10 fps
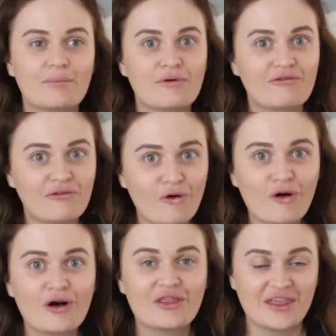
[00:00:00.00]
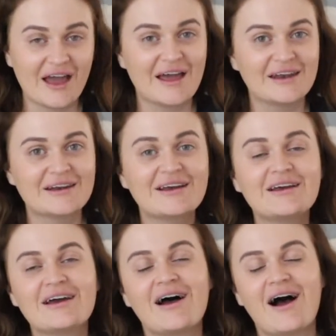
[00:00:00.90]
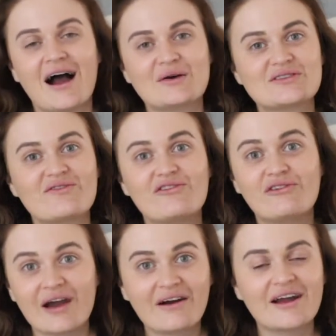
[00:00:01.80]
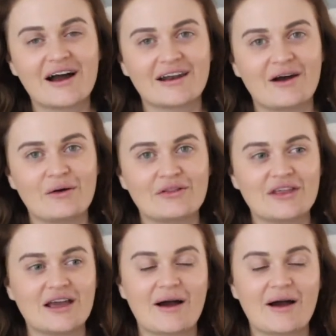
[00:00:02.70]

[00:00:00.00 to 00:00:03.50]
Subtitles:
before then I was very unhealthy.